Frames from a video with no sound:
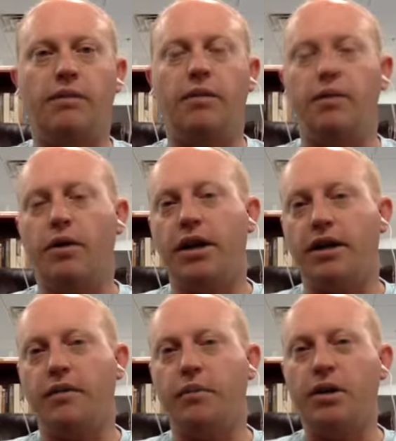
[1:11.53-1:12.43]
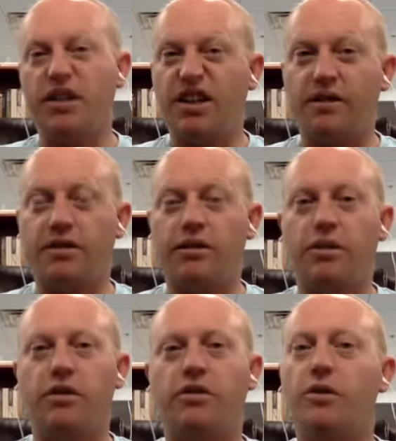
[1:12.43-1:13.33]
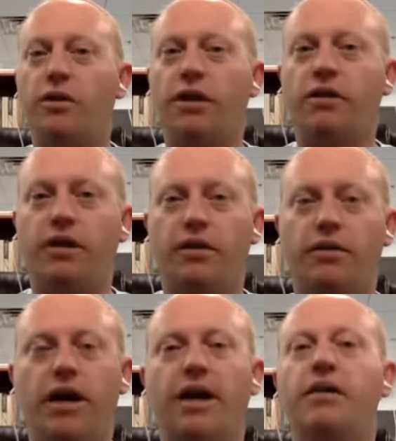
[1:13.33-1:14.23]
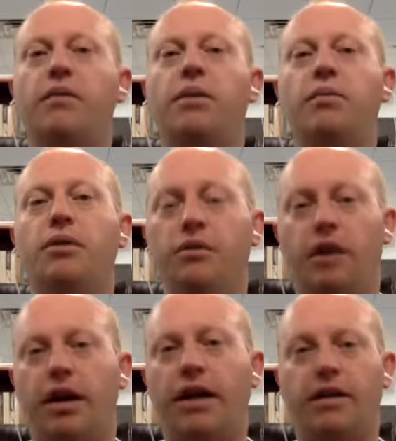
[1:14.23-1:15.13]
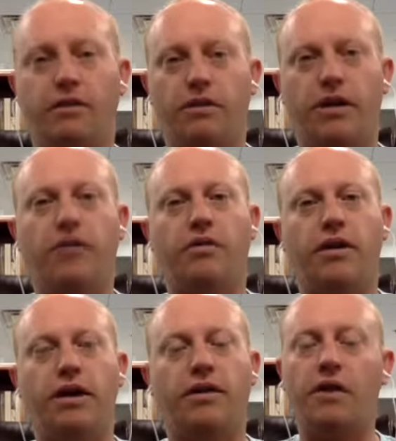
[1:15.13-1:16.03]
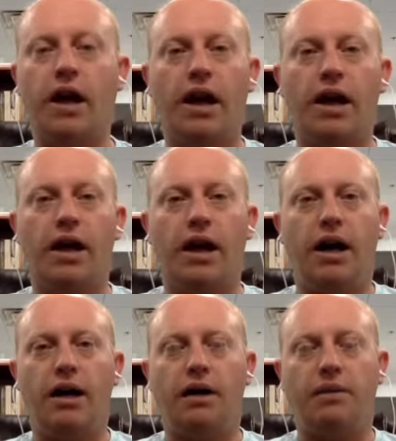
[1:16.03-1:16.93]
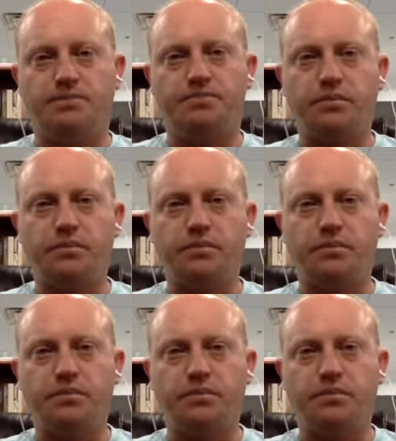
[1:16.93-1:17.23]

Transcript: commemorating the buildings that were destroyed during the raid, the people who died, and those kinds of things. Um,